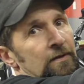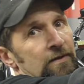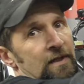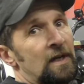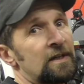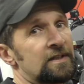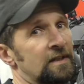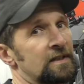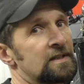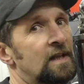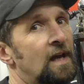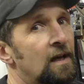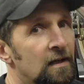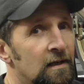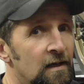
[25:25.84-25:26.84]
those gussets,
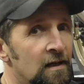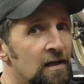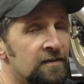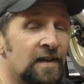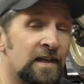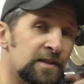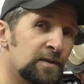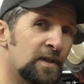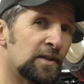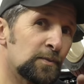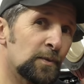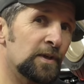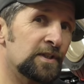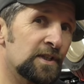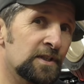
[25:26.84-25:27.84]
that that's that's
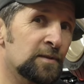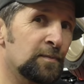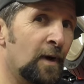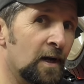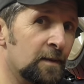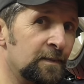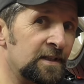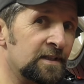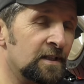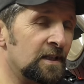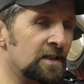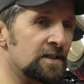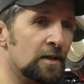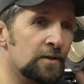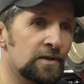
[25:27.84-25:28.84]
what's inspired me to
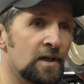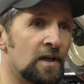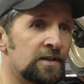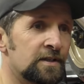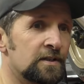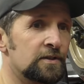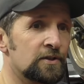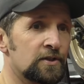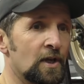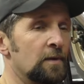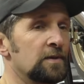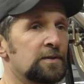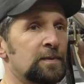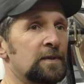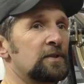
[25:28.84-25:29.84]
this. Those gussets
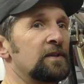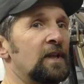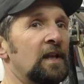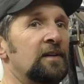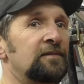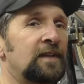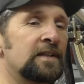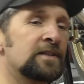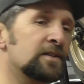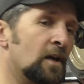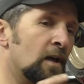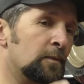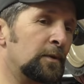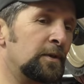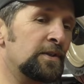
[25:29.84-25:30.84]
showing, especially on that left hand
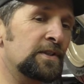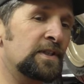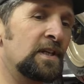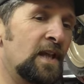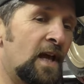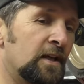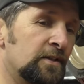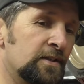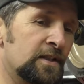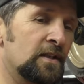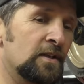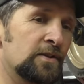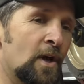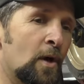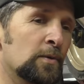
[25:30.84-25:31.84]
side, when you see that, you see
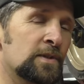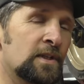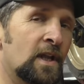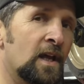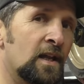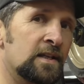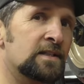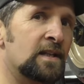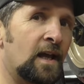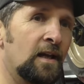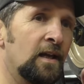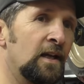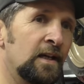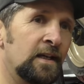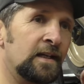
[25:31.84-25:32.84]
those holes in there, there's
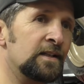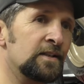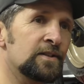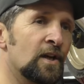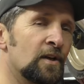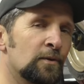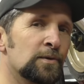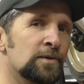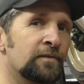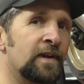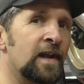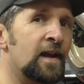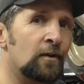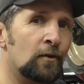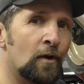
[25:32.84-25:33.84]
that internals of an
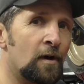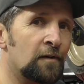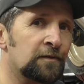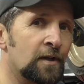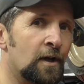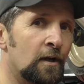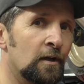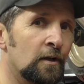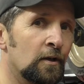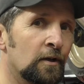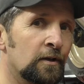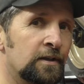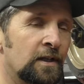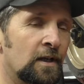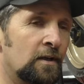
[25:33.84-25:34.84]
aircraft kind of
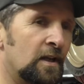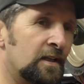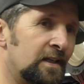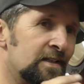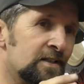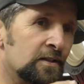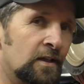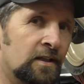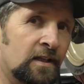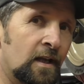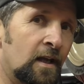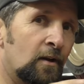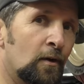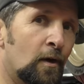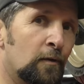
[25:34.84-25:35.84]
look, you know, like inside the
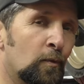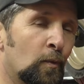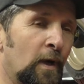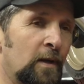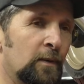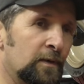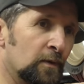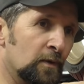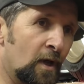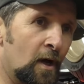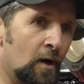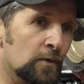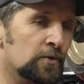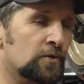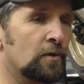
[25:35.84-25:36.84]
aircraft wing with all the
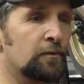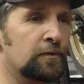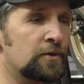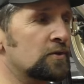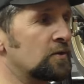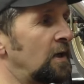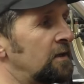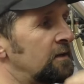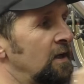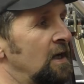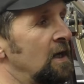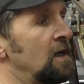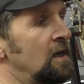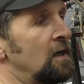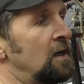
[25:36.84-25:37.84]
holes drilled for strength
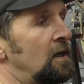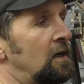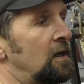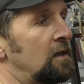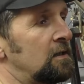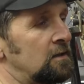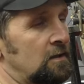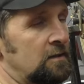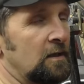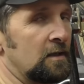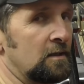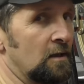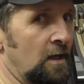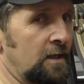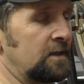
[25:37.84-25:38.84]
uh, and, and,
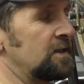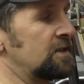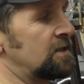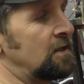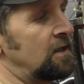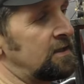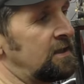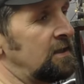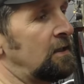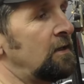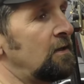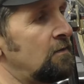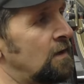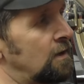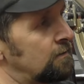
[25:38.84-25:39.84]
and, lightness. And I think, I
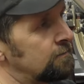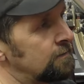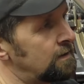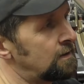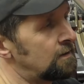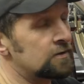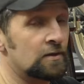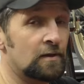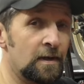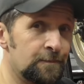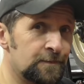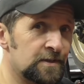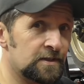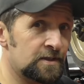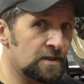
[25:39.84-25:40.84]
don't know, I know, it's all
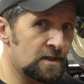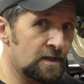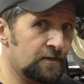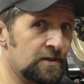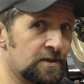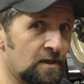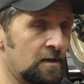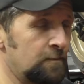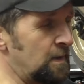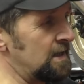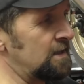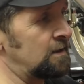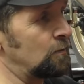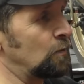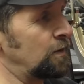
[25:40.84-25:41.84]
right. So just give us an
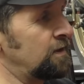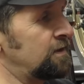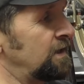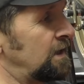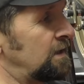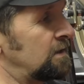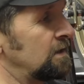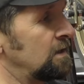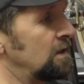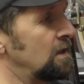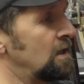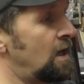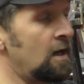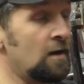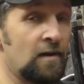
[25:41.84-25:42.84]
opinion. What do you think?
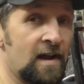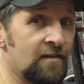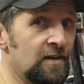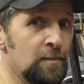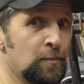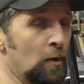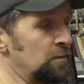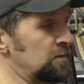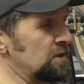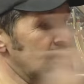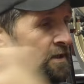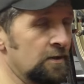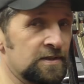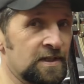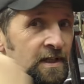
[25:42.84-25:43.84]
I don't have any problem just
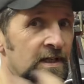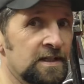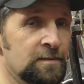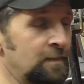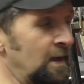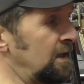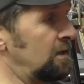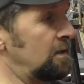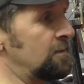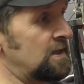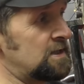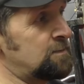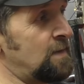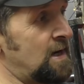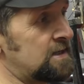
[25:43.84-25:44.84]
losing these and binning them.
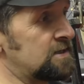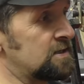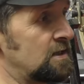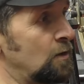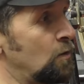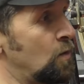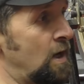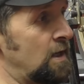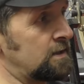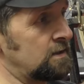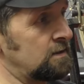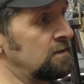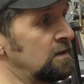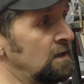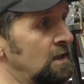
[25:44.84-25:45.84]
They're spare steel. I
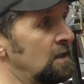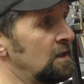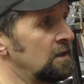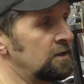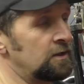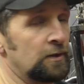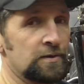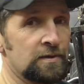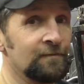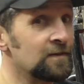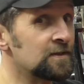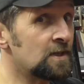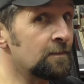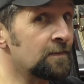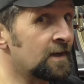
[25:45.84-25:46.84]
can use them
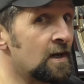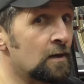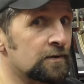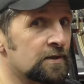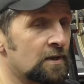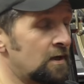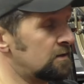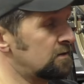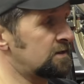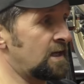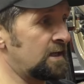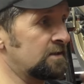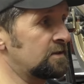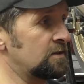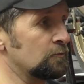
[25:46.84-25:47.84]
for something else. I
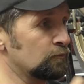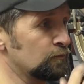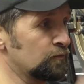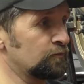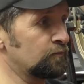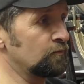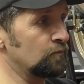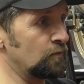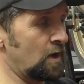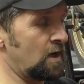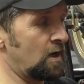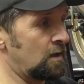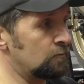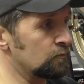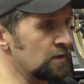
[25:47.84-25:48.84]
tend to
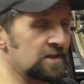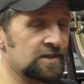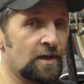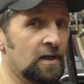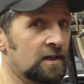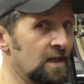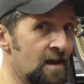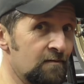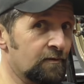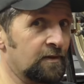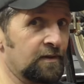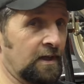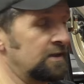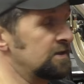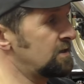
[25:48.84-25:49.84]
um, recycle
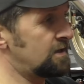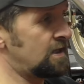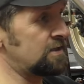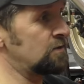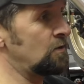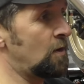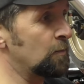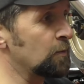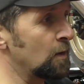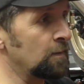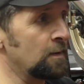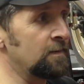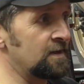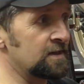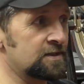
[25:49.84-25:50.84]
everything. So that's not a
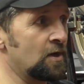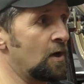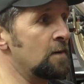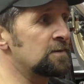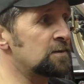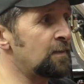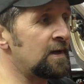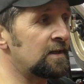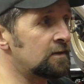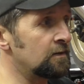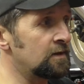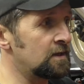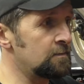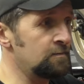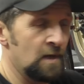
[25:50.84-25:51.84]
problem, and the time spent
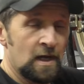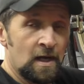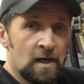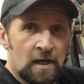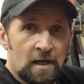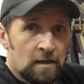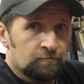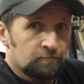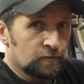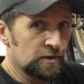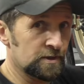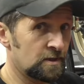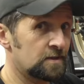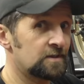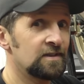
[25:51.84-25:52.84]
doing them,
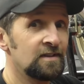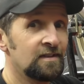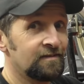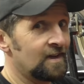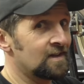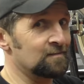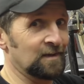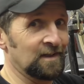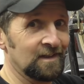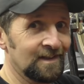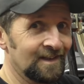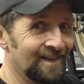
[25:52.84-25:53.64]
research and development,